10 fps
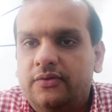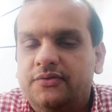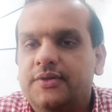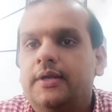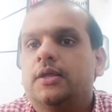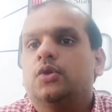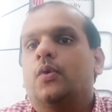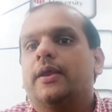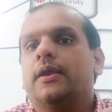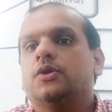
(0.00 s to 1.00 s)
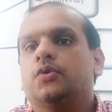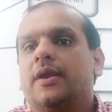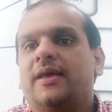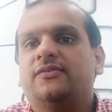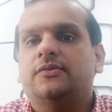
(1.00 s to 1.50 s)
is concerned. You can
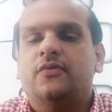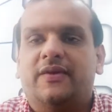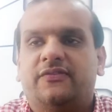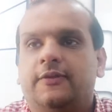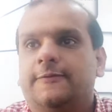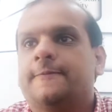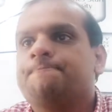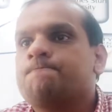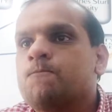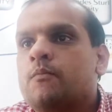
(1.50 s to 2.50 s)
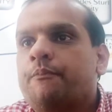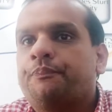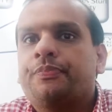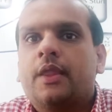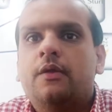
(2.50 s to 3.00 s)
utilize these vaccines,
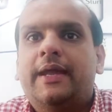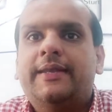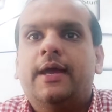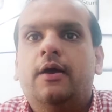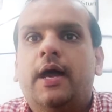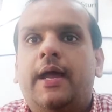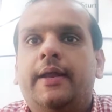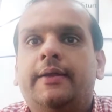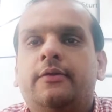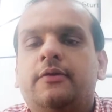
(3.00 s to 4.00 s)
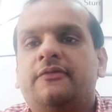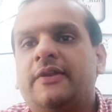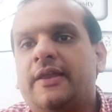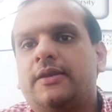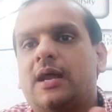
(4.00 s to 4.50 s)
right? And
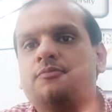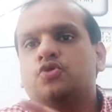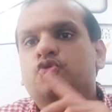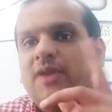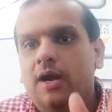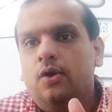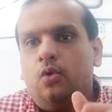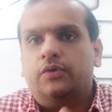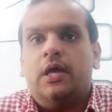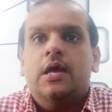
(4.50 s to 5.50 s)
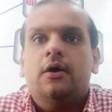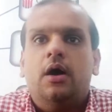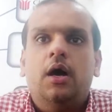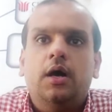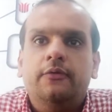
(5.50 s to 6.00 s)
when it comes to single dose,
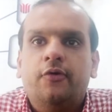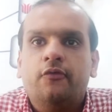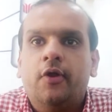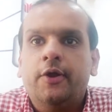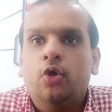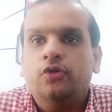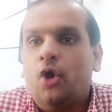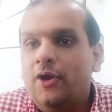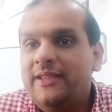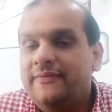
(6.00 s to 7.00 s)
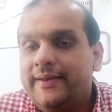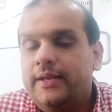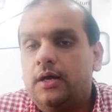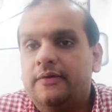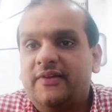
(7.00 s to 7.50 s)
for 1 dose, only
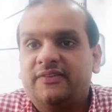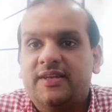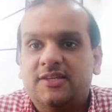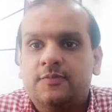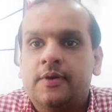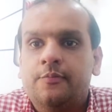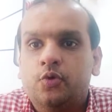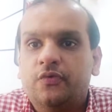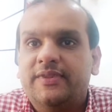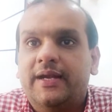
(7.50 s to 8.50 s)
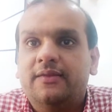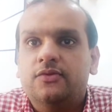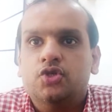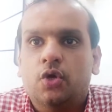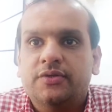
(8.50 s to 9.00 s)
one vaccine has been approved, that
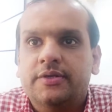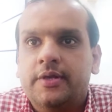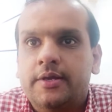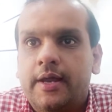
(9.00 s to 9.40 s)
is Johnson